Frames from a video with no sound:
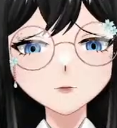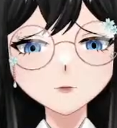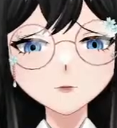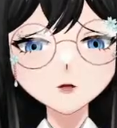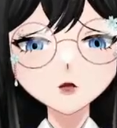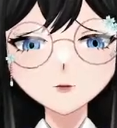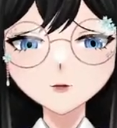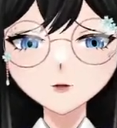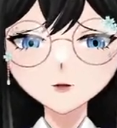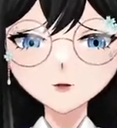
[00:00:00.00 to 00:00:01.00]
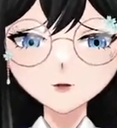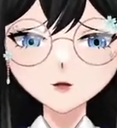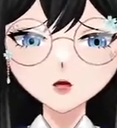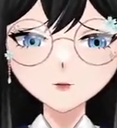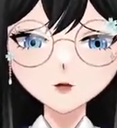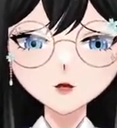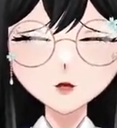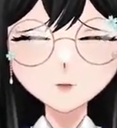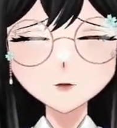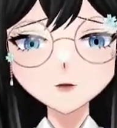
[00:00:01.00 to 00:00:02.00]
desmosomes,
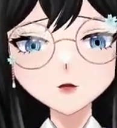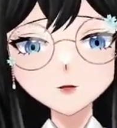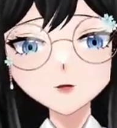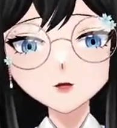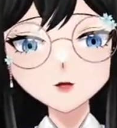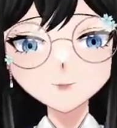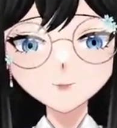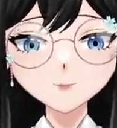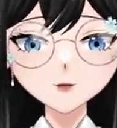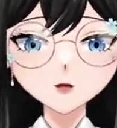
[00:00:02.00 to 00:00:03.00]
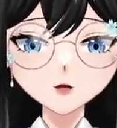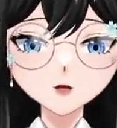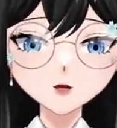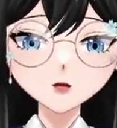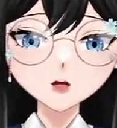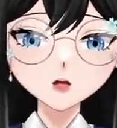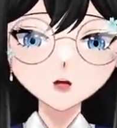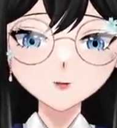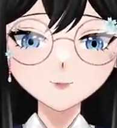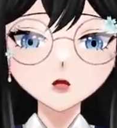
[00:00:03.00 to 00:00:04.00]
hemidesmosomes, and
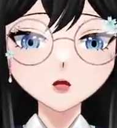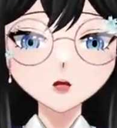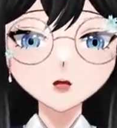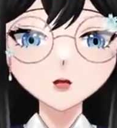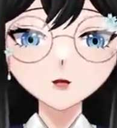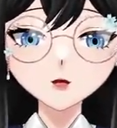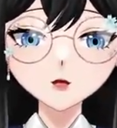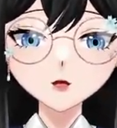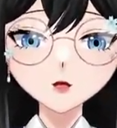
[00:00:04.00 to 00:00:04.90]
focal adhesions,